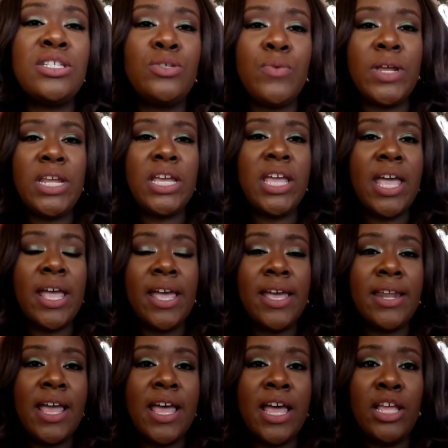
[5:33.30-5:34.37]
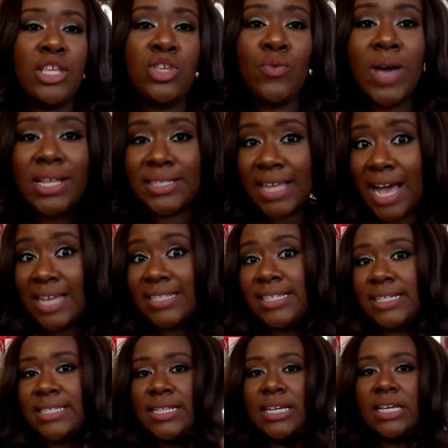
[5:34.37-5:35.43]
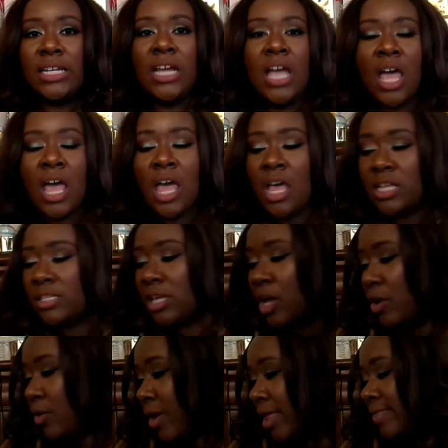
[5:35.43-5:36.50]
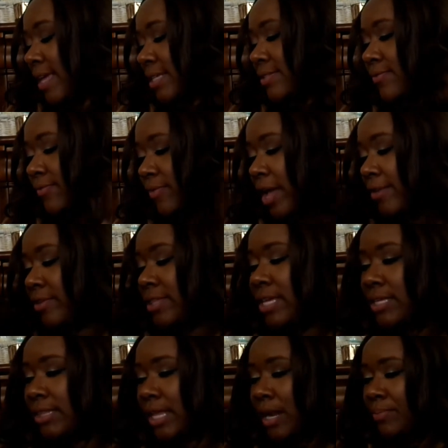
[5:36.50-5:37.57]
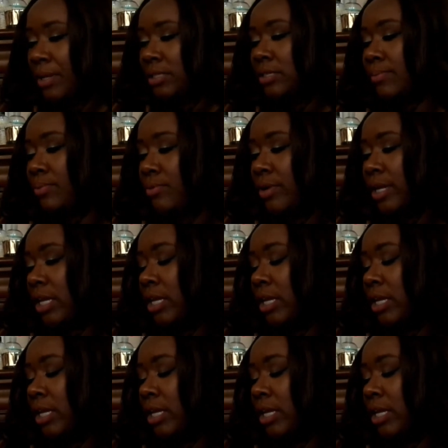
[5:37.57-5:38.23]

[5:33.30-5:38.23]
20 and a US size 16. So that's everything that I picked up on,